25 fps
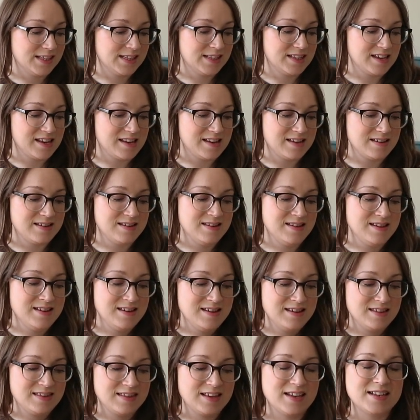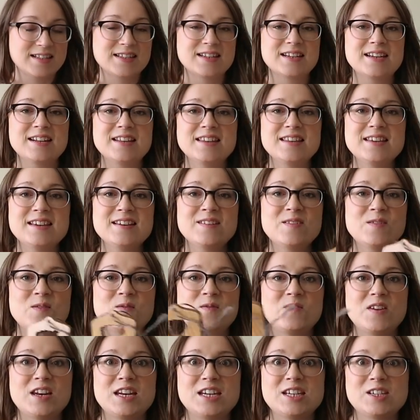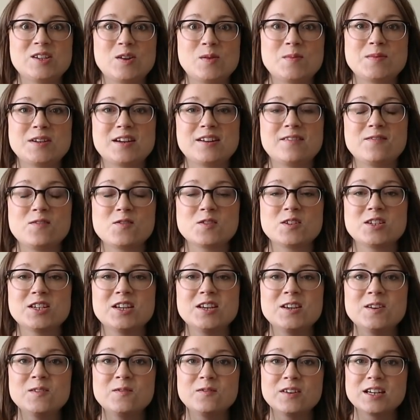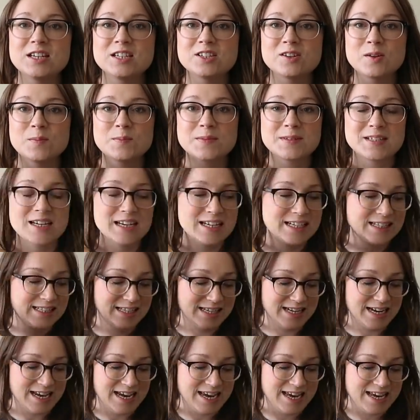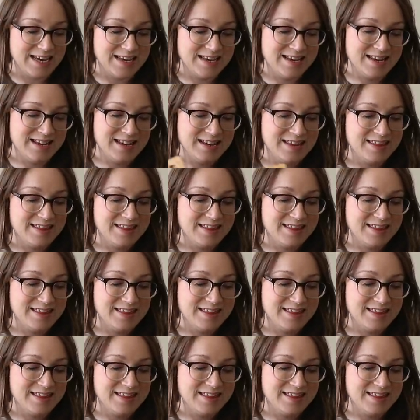So that's another finished object. I've got two finished objects today.